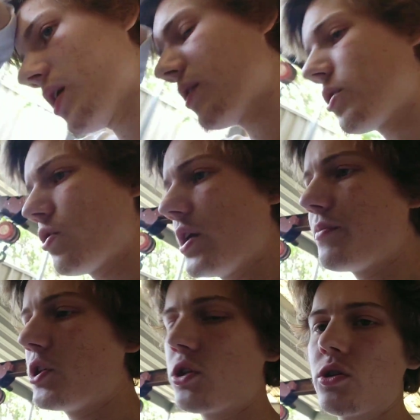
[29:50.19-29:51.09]
The
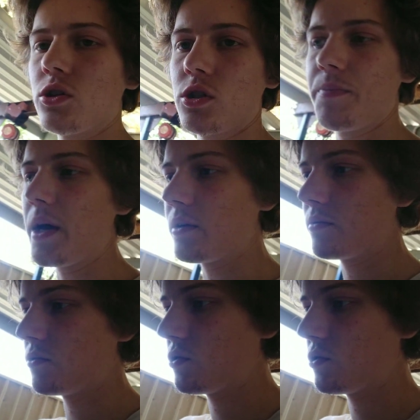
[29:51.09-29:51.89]
transmission cost about